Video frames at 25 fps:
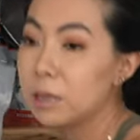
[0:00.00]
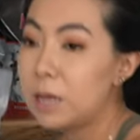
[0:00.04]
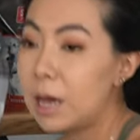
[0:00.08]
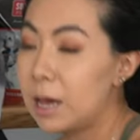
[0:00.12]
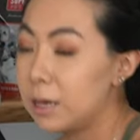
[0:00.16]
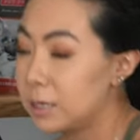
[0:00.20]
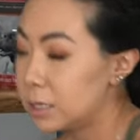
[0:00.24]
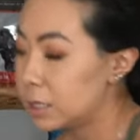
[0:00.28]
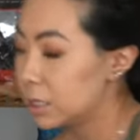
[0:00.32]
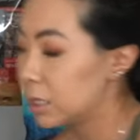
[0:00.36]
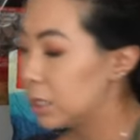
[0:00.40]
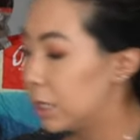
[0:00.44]

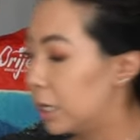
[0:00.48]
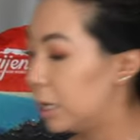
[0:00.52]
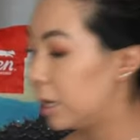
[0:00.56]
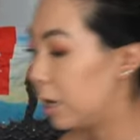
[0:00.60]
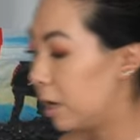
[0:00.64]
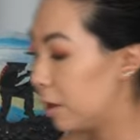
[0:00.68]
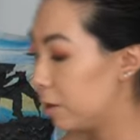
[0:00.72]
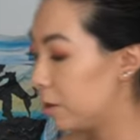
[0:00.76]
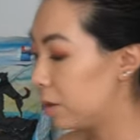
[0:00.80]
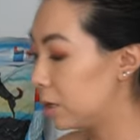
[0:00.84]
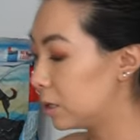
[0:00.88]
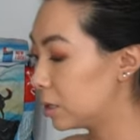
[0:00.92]
lastly,
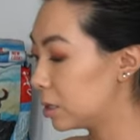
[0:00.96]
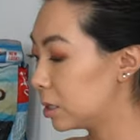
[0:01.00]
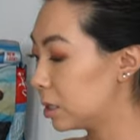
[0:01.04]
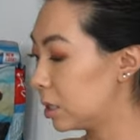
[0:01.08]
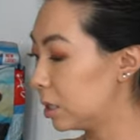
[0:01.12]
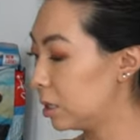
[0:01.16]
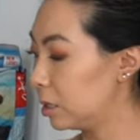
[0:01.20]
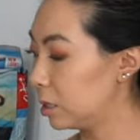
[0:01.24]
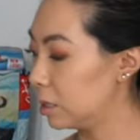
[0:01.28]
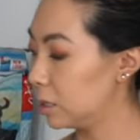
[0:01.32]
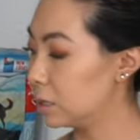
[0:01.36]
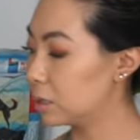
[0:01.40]
this
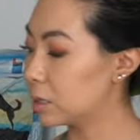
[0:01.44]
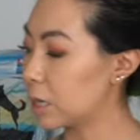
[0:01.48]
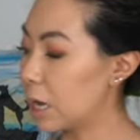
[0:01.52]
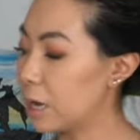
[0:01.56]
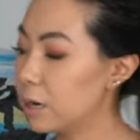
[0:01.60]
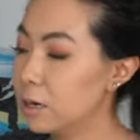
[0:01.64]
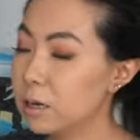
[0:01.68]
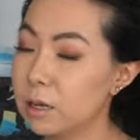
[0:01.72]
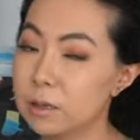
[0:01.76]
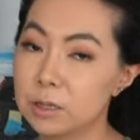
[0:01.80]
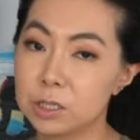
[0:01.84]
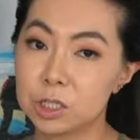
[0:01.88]
is
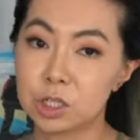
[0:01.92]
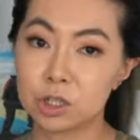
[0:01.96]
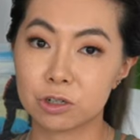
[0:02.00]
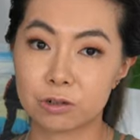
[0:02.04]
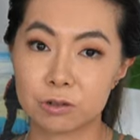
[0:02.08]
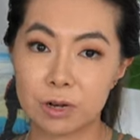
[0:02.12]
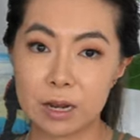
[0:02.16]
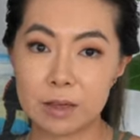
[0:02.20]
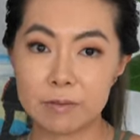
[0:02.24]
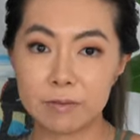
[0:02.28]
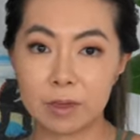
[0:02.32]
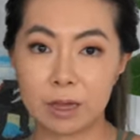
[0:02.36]
another
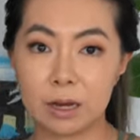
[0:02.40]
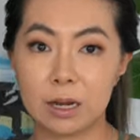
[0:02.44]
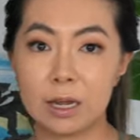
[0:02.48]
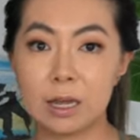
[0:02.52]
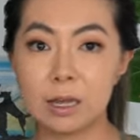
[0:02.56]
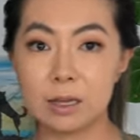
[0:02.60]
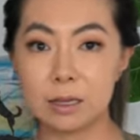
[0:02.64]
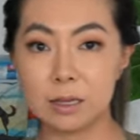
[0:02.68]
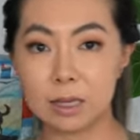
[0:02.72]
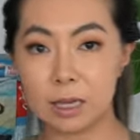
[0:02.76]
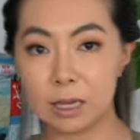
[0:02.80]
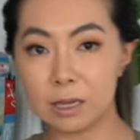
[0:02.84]
treat that
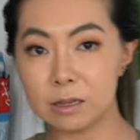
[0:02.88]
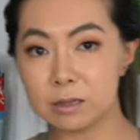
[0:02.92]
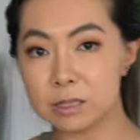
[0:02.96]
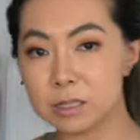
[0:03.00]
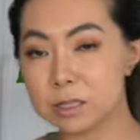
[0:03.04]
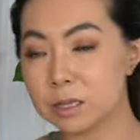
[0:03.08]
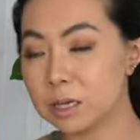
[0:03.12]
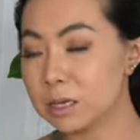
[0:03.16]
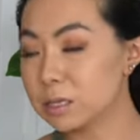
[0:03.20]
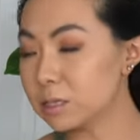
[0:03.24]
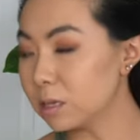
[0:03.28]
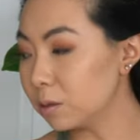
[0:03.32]
he gets.
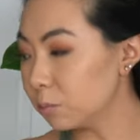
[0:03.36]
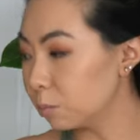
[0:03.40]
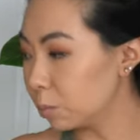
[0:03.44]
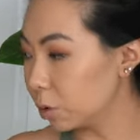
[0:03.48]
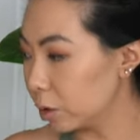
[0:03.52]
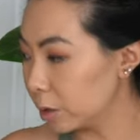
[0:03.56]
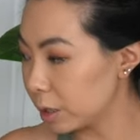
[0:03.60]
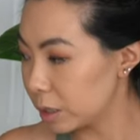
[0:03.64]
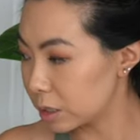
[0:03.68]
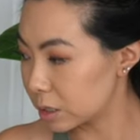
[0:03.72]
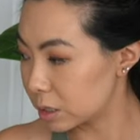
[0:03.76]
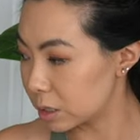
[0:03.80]
These are
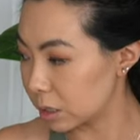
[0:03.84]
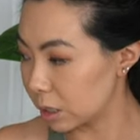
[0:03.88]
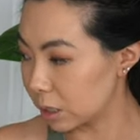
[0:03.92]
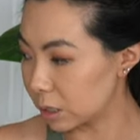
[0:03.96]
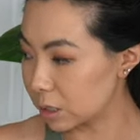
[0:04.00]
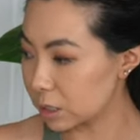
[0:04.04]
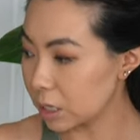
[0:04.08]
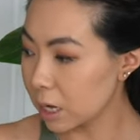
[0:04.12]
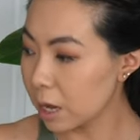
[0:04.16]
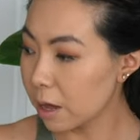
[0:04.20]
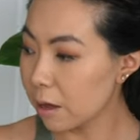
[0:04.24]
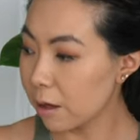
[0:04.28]
bully
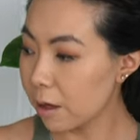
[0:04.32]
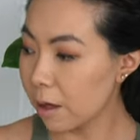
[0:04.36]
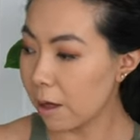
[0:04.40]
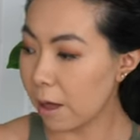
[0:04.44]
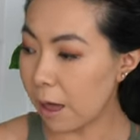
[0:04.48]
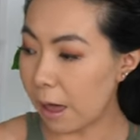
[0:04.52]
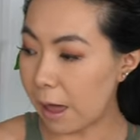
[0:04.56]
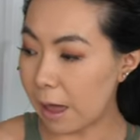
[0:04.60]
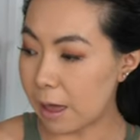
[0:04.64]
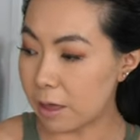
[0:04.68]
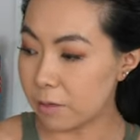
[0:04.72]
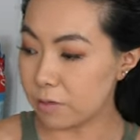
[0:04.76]
sticks,
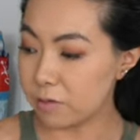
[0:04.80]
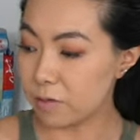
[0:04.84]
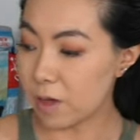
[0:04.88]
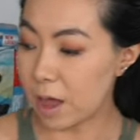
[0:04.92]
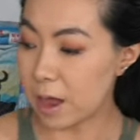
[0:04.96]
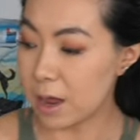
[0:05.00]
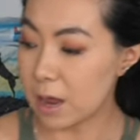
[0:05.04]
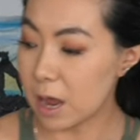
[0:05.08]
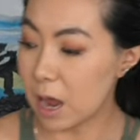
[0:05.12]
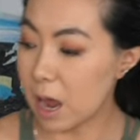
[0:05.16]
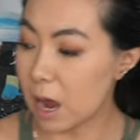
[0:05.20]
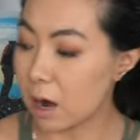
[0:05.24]
and
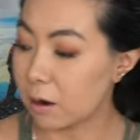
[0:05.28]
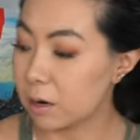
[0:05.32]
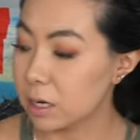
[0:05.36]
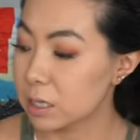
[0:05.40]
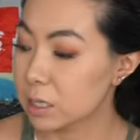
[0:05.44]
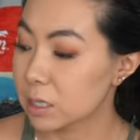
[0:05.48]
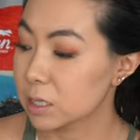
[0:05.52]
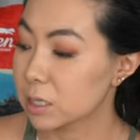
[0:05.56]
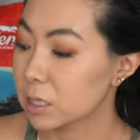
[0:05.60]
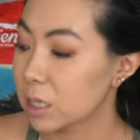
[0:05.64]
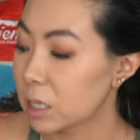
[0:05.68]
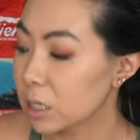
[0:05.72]
they are
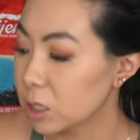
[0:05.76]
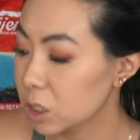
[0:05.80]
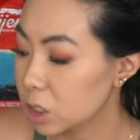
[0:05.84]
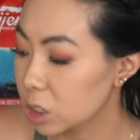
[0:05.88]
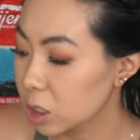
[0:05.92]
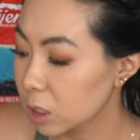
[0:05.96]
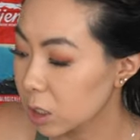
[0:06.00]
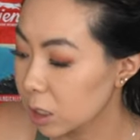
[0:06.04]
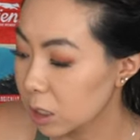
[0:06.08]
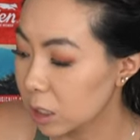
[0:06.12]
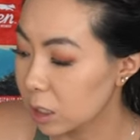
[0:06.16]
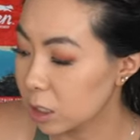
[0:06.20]

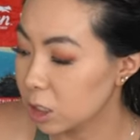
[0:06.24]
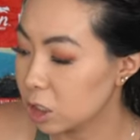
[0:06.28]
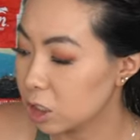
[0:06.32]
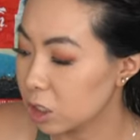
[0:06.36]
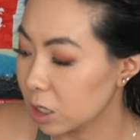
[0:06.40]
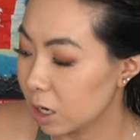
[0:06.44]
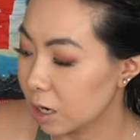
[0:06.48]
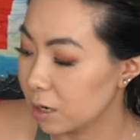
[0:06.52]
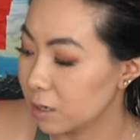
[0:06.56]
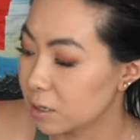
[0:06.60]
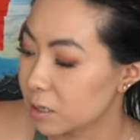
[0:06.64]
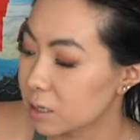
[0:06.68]
essentially
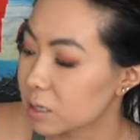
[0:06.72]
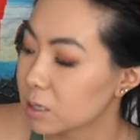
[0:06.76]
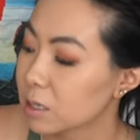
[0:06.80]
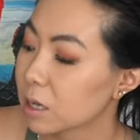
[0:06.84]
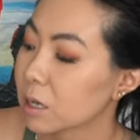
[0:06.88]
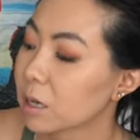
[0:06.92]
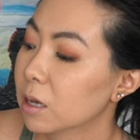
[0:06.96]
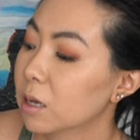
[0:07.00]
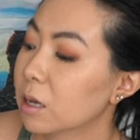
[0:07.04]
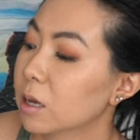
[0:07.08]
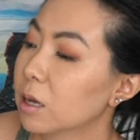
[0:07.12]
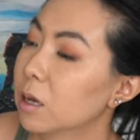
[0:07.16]

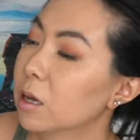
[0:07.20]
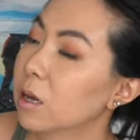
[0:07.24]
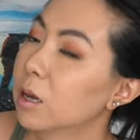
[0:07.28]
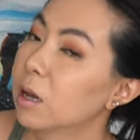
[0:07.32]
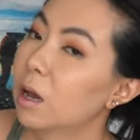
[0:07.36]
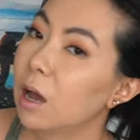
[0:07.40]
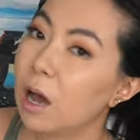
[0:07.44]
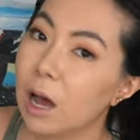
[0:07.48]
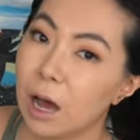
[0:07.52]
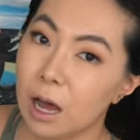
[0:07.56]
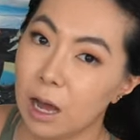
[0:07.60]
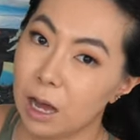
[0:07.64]
just
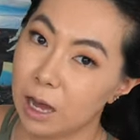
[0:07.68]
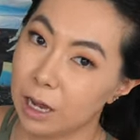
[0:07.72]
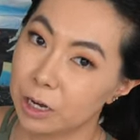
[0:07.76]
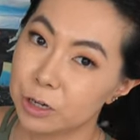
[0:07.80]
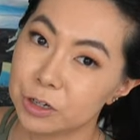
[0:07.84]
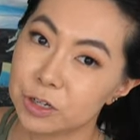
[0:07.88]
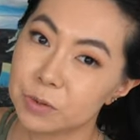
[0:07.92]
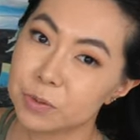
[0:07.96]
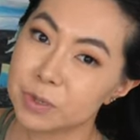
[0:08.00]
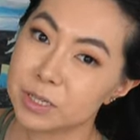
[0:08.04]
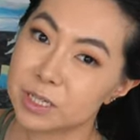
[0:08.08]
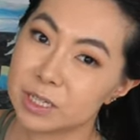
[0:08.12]

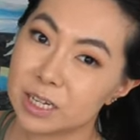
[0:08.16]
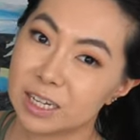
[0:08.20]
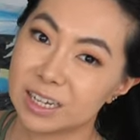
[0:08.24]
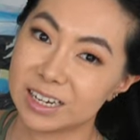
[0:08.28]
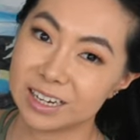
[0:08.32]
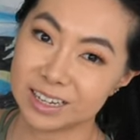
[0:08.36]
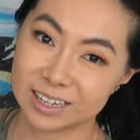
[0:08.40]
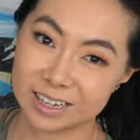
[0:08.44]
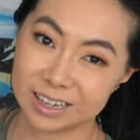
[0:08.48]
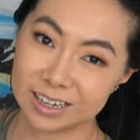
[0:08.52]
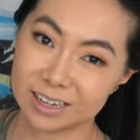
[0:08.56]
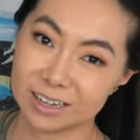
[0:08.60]
100%
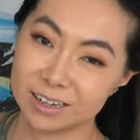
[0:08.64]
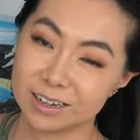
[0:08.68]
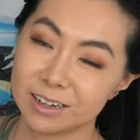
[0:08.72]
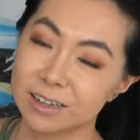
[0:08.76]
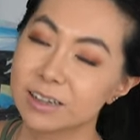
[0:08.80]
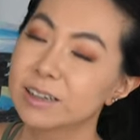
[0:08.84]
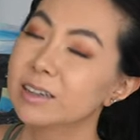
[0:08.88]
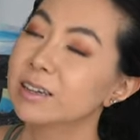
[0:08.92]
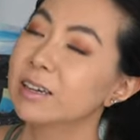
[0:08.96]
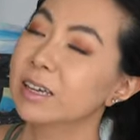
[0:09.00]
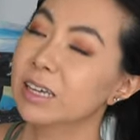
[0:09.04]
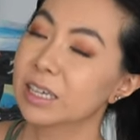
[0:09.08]

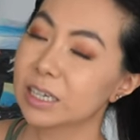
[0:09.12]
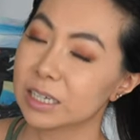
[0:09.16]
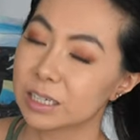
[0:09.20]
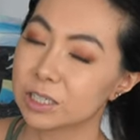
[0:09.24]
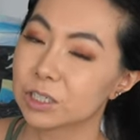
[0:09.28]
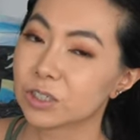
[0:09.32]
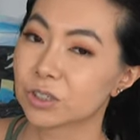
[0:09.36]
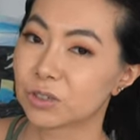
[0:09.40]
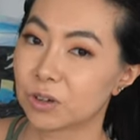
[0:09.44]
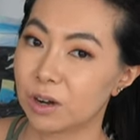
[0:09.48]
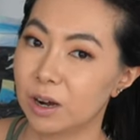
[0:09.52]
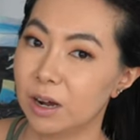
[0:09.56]
again air
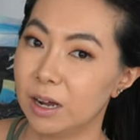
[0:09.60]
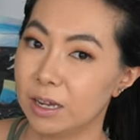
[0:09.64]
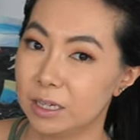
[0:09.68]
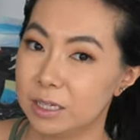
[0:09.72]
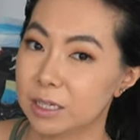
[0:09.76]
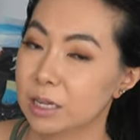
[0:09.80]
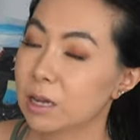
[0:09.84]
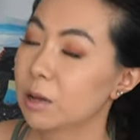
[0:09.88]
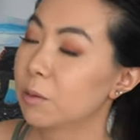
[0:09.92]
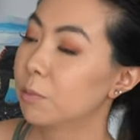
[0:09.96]
dried